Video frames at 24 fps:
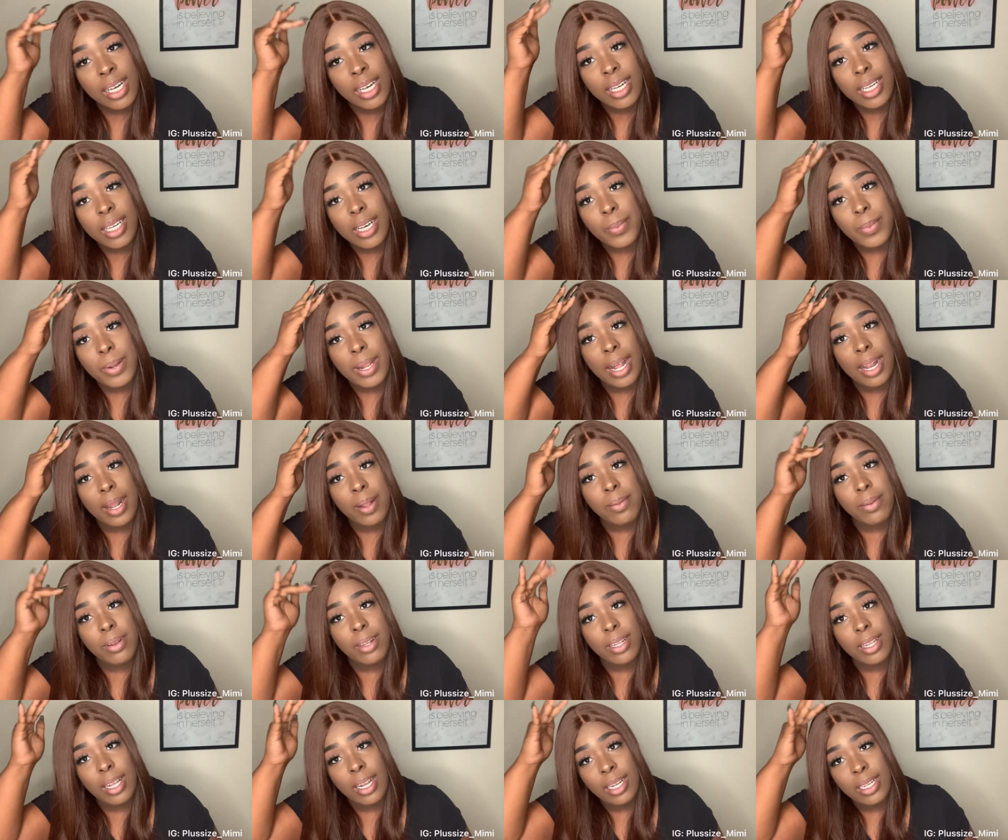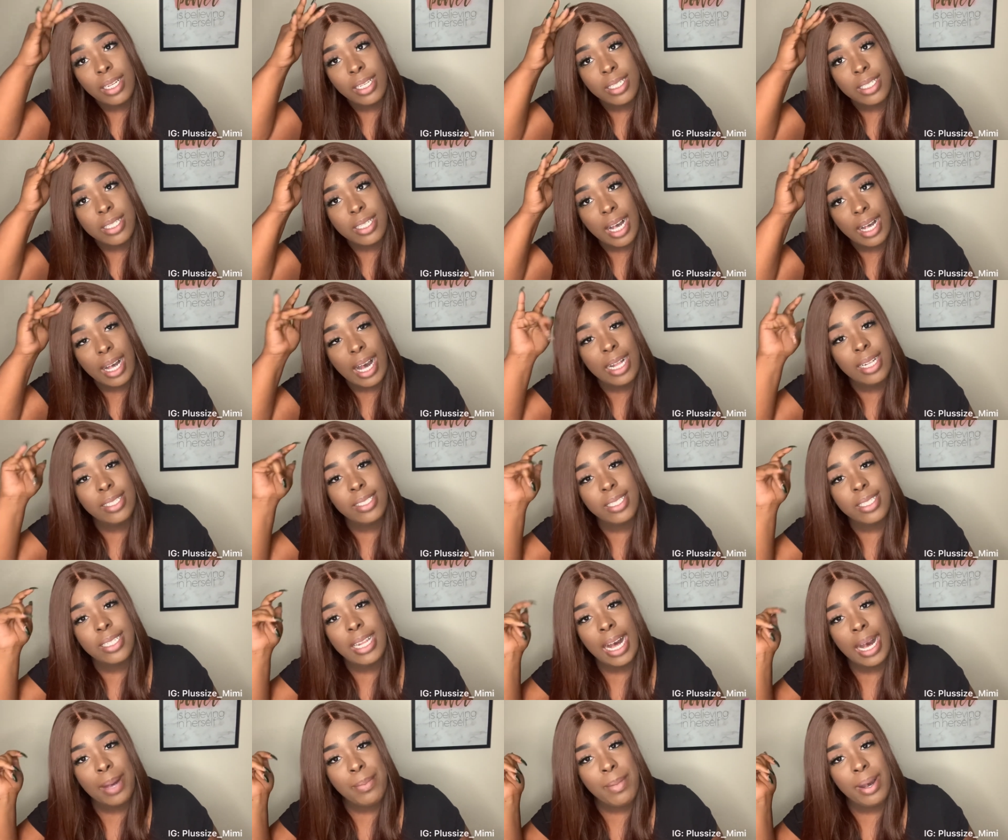Coming out, it looks like I just
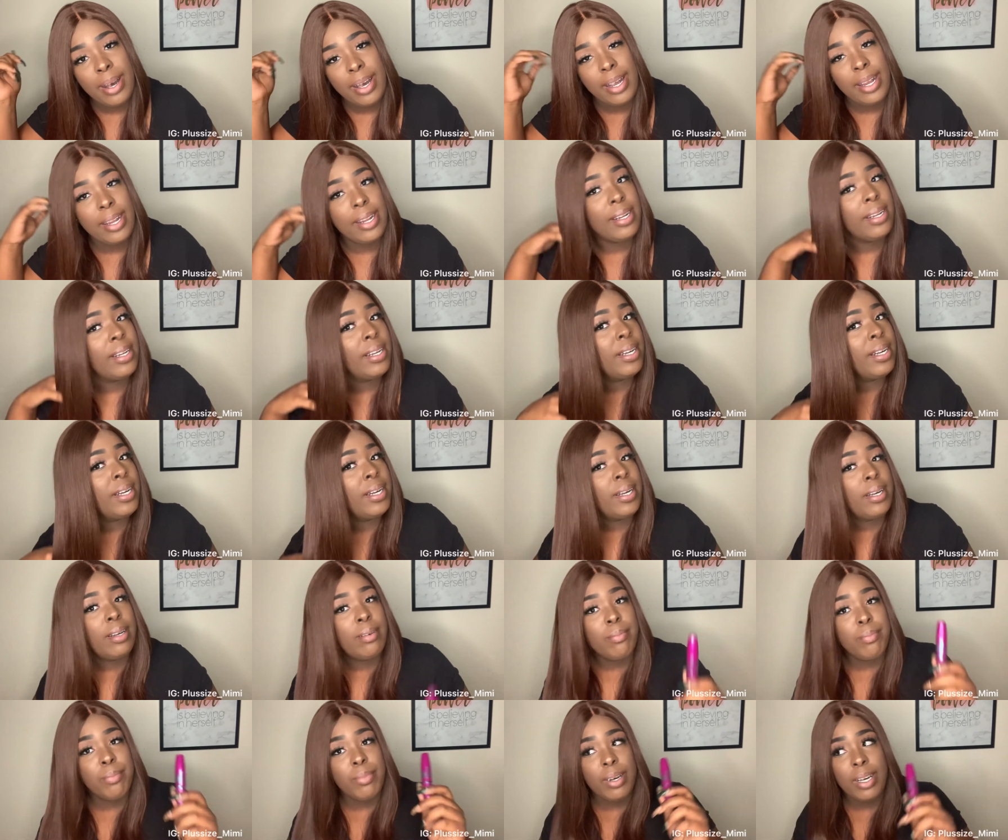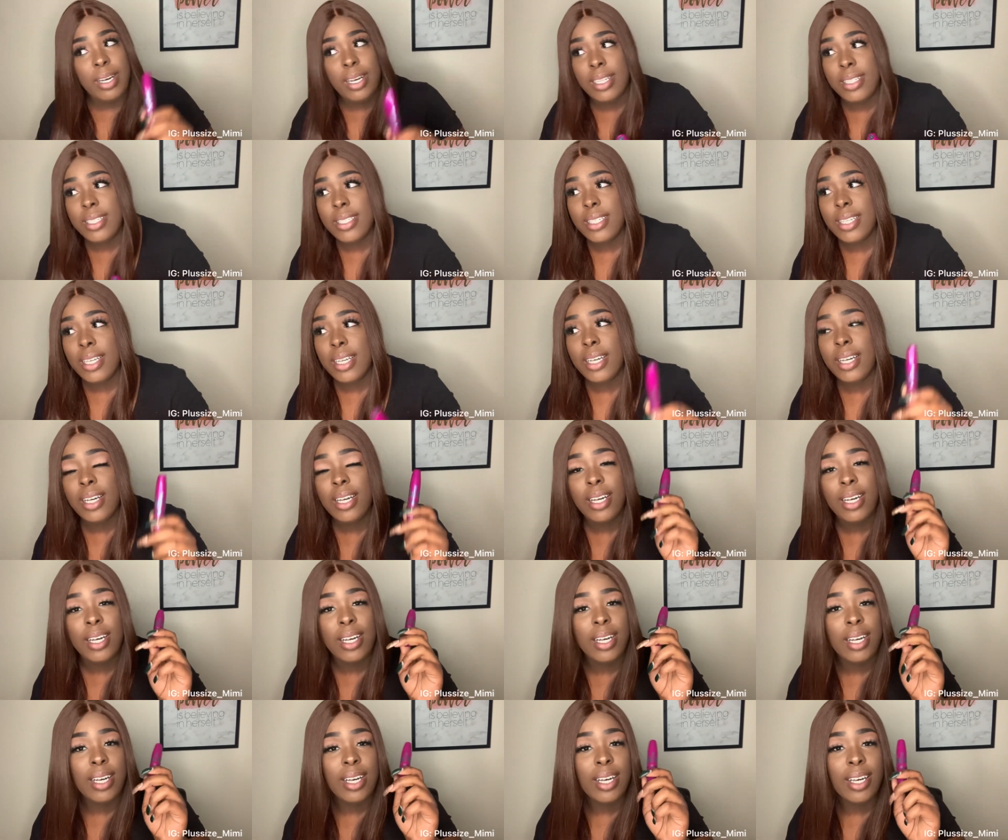dyed my hair. But
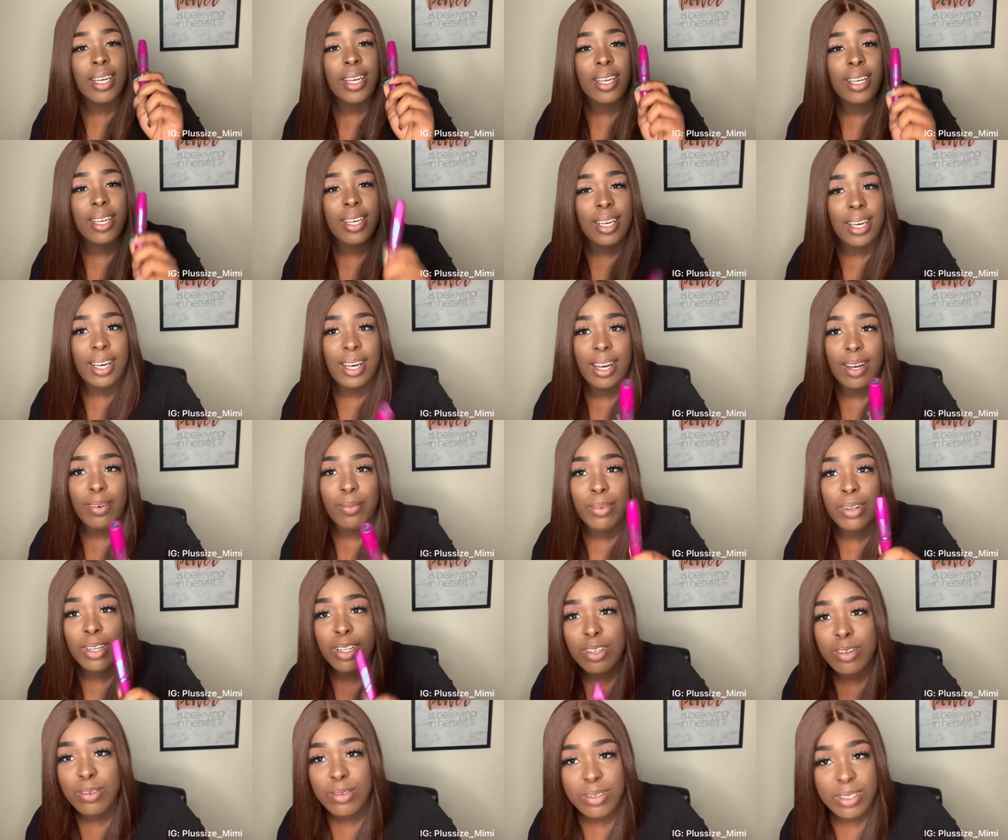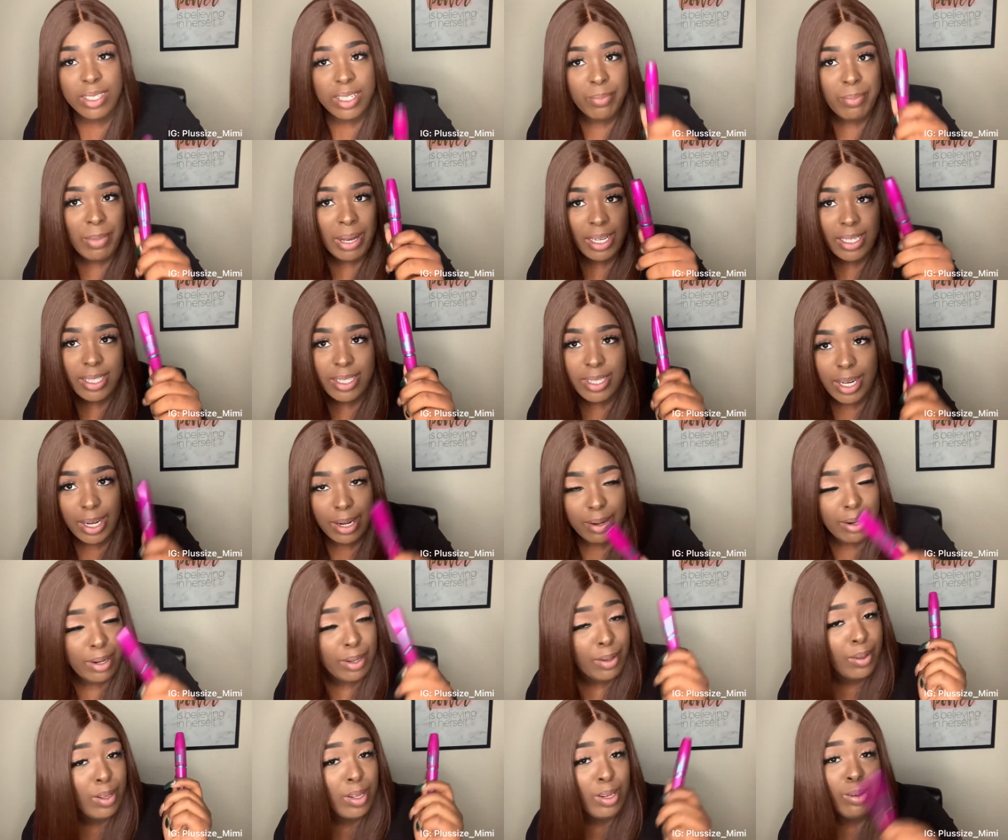yeah, you can use the mascara,
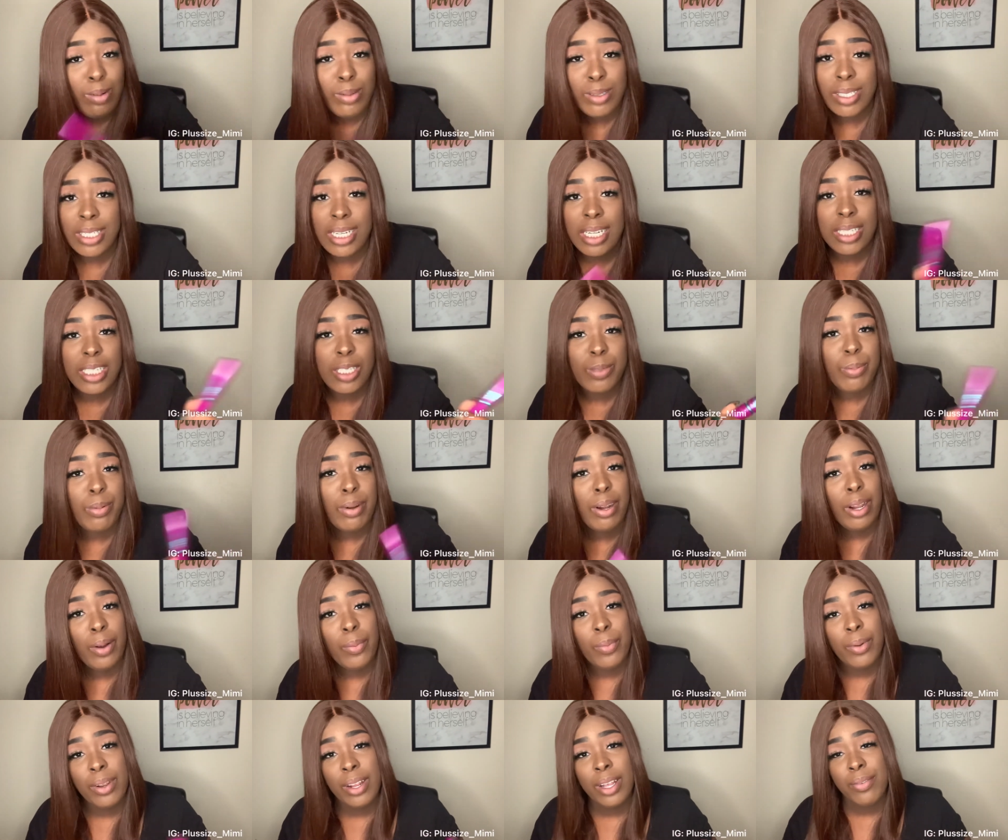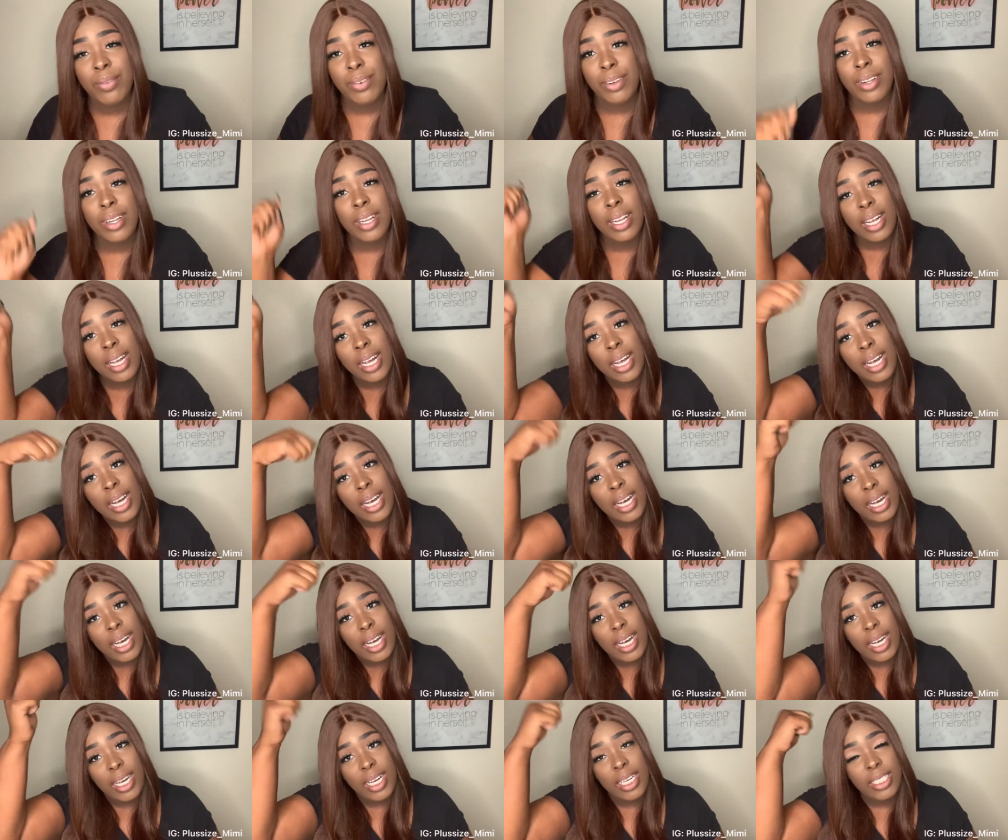you can use tint spray or whatever,
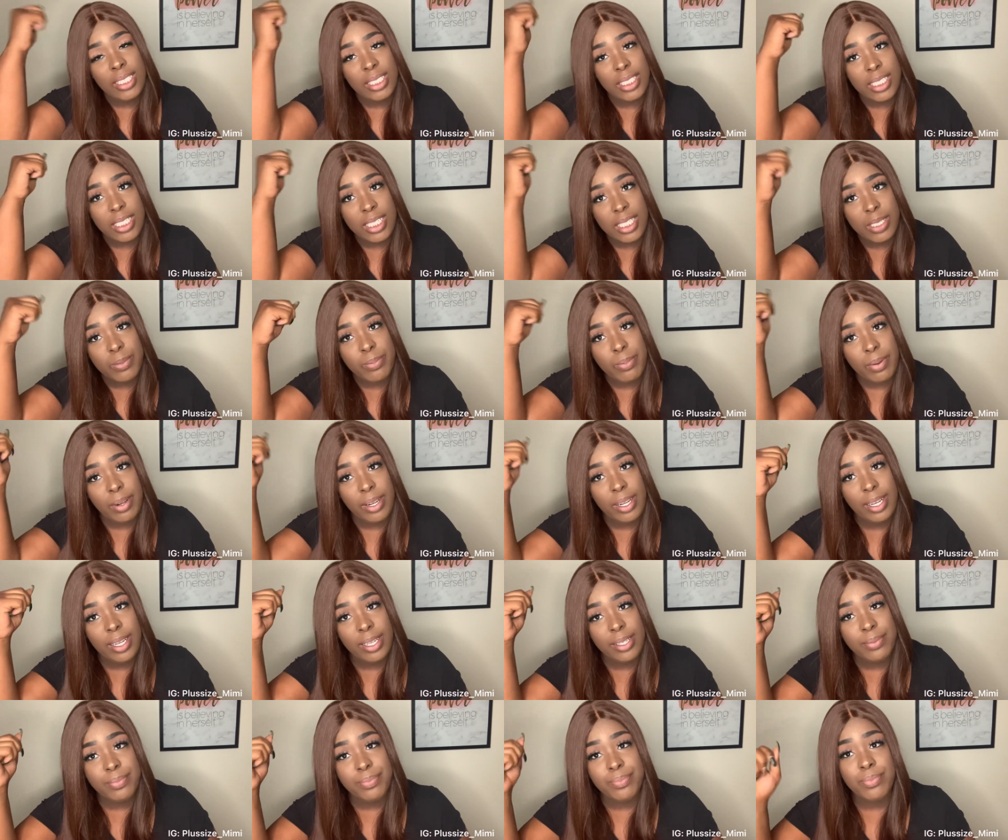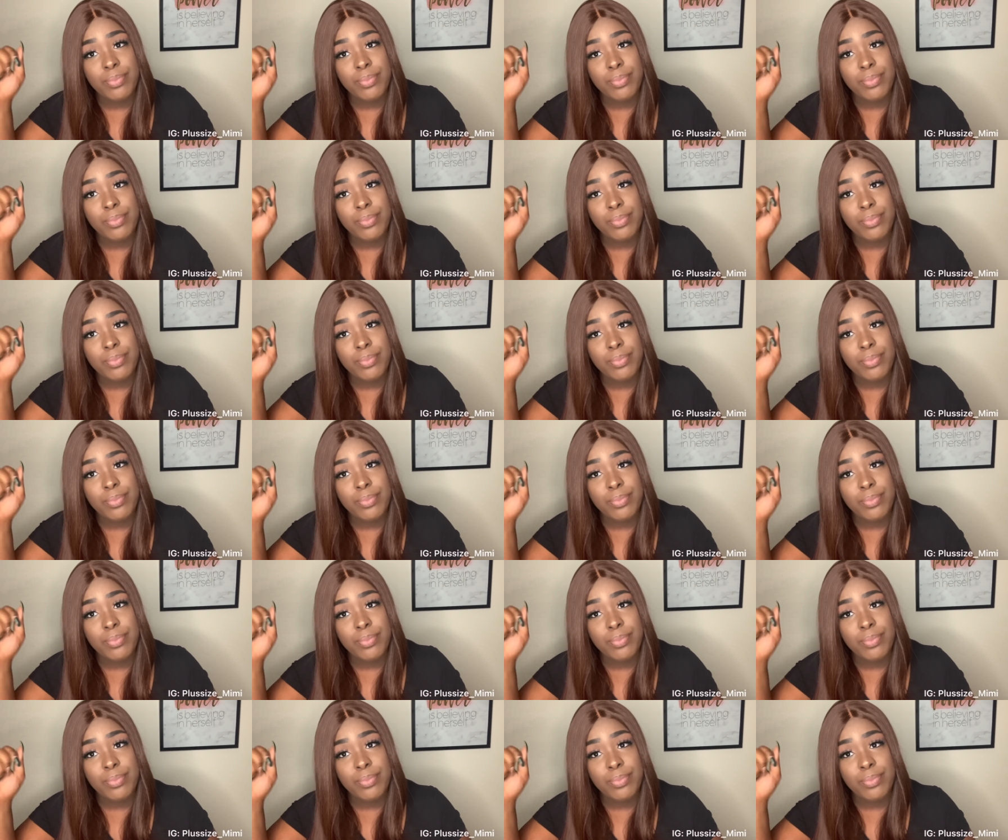and just spray it.